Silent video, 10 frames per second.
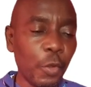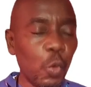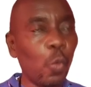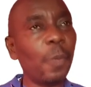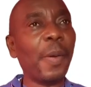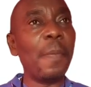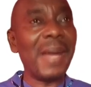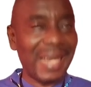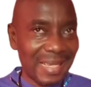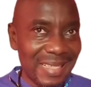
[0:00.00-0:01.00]
So what
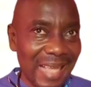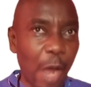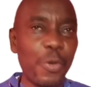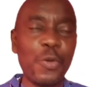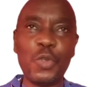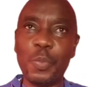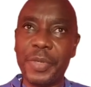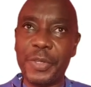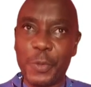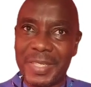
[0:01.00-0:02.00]
biomarkers are we going to
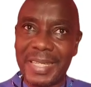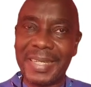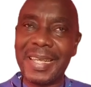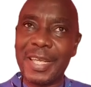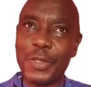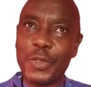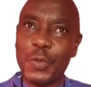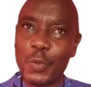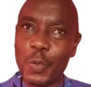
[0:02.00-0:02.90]
be using to